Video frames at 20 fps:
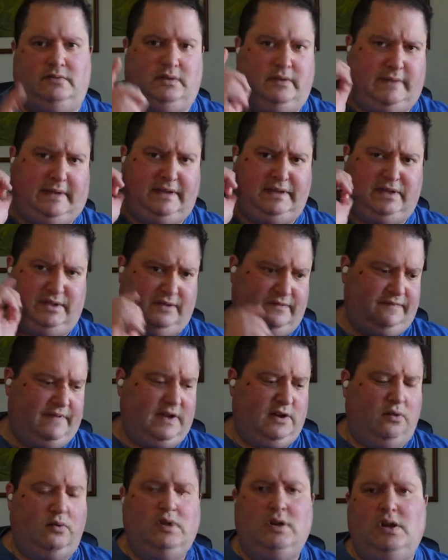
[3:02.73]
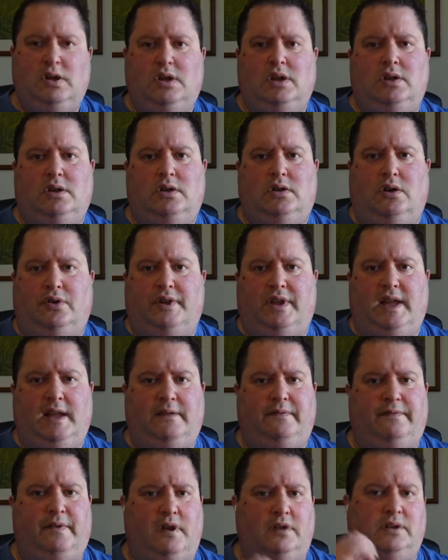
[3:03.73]
I've actually felt on a
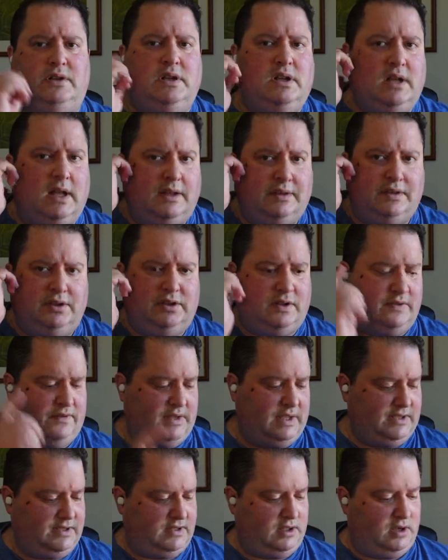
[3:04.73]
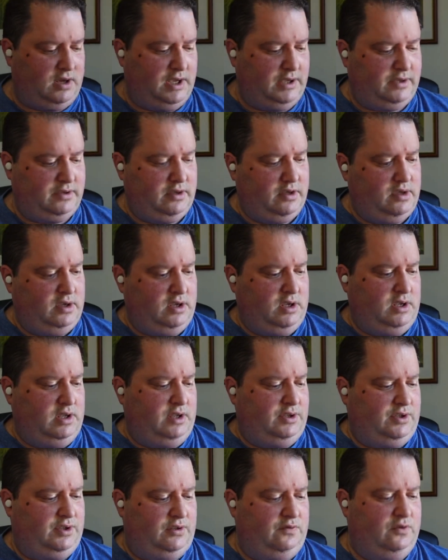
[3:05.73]
headphone. And there's like,
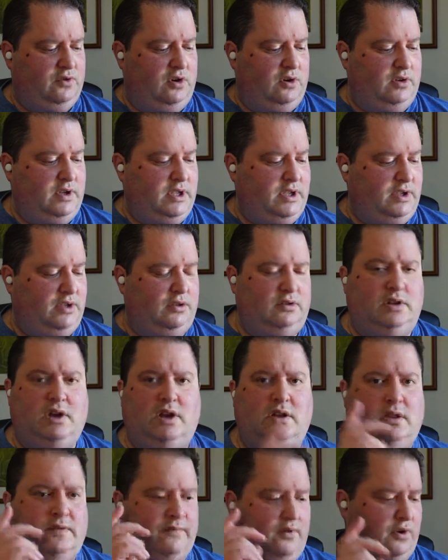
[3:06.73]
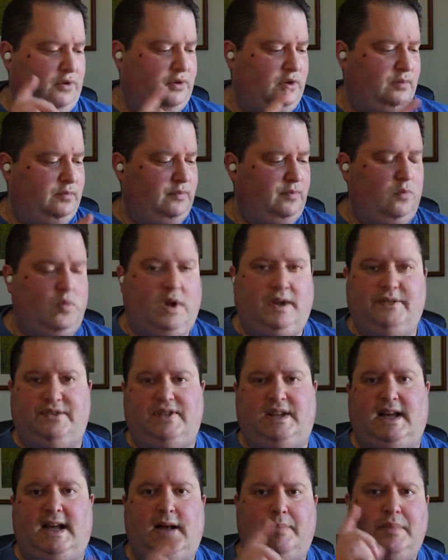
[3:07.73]
so you can lower the volume, one
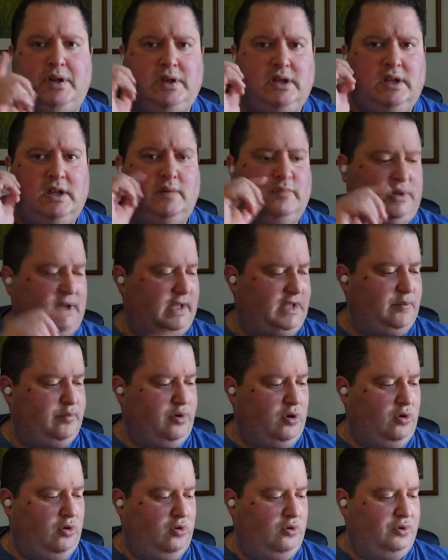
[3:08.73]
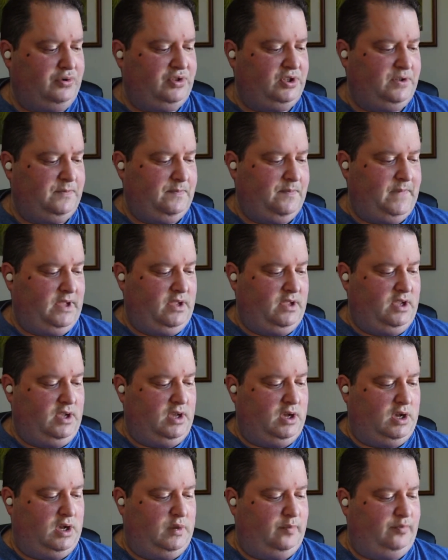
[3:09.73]
tap, play pause.
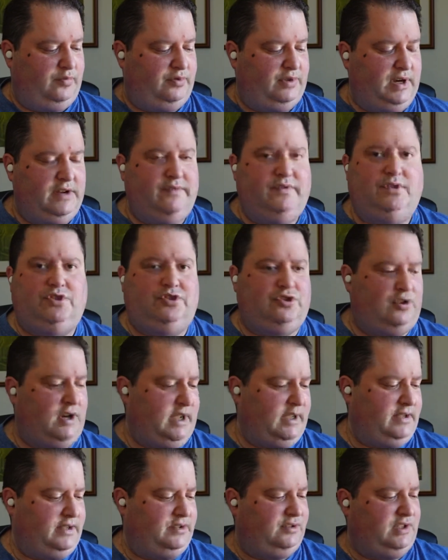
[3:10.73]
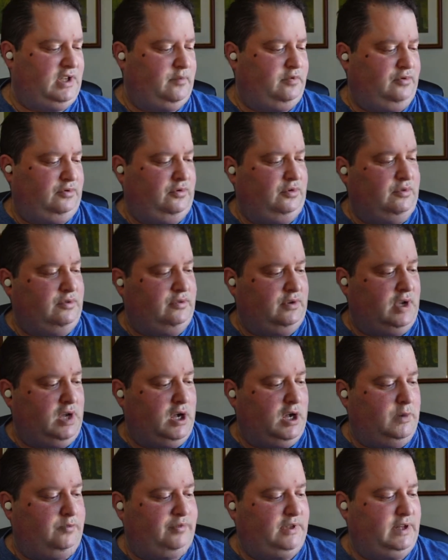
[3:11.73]
Previous track is double
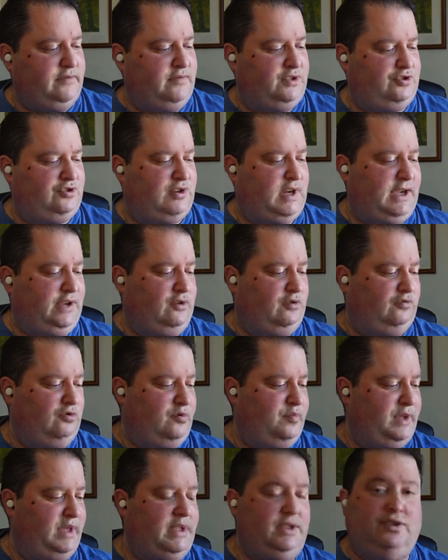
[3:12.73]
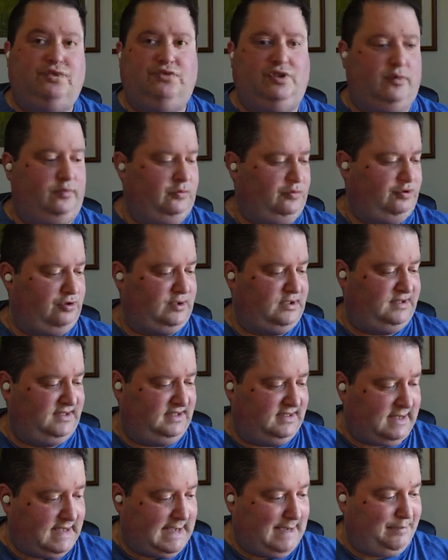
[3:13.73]
previous track or repeat, triple
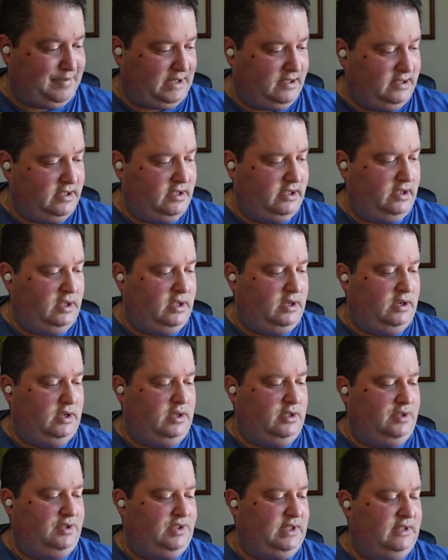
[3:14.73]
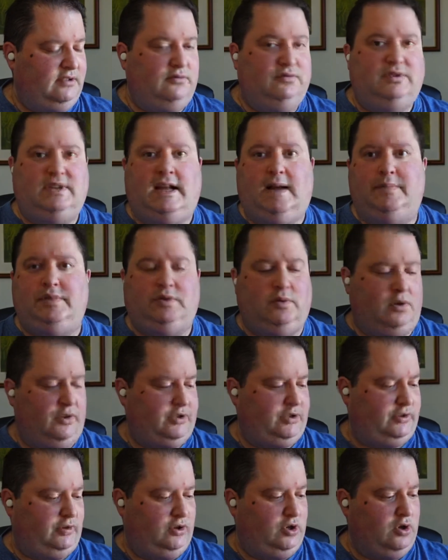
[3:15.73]
tap, single tap to
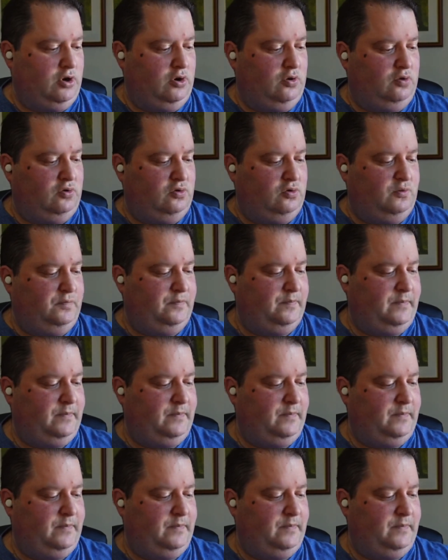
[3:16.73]
answer a call.